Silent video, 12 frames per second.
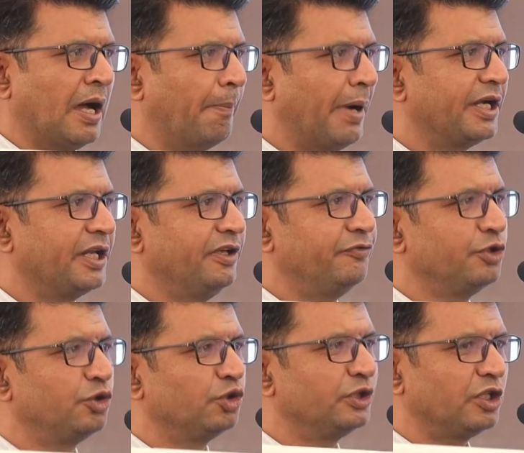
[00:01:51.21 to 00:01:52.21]
But if you
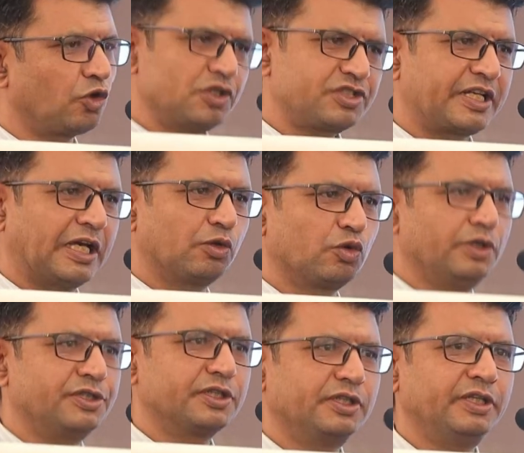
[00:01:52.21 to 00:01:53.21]
do the cost
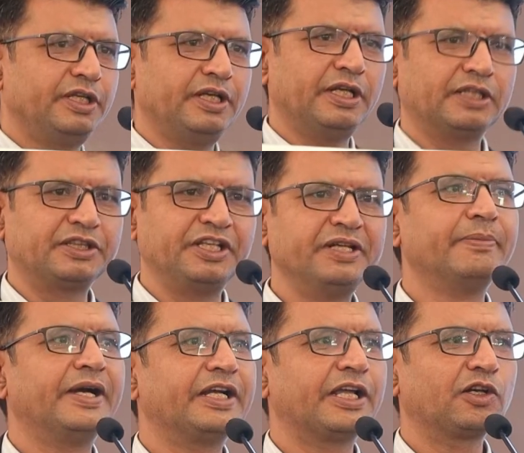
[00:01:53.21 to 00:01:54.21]
calculation, the thin
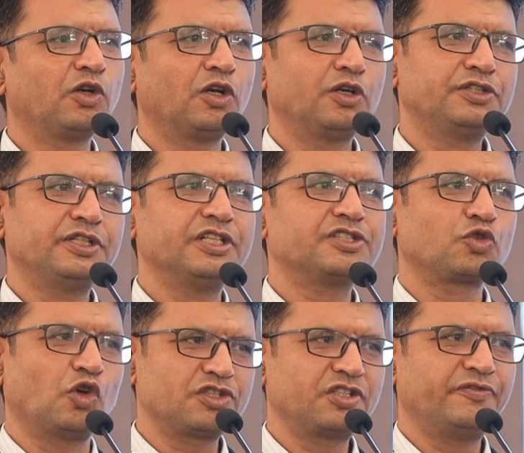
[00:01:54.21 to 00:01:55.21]
bed technology is
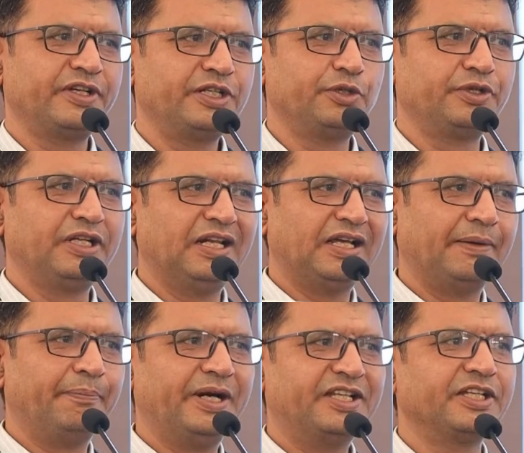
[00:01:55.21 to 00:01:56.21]
cost effective till a
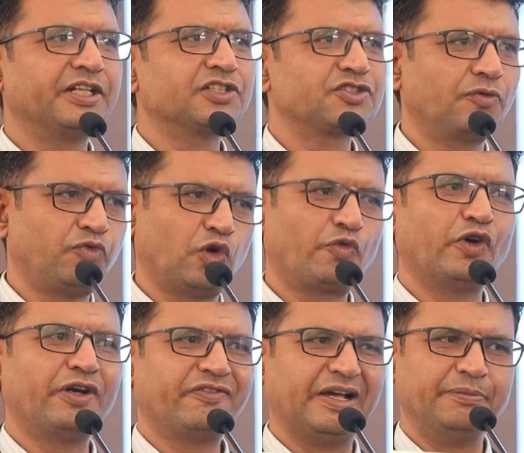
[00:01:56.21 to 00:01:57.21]
bed thickness of
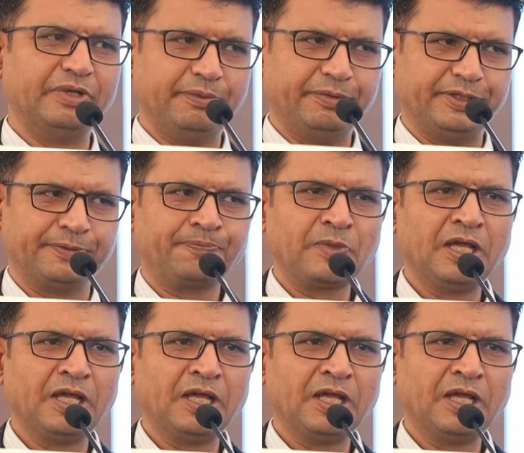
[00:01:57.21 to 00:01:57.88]
4.5 millimeter.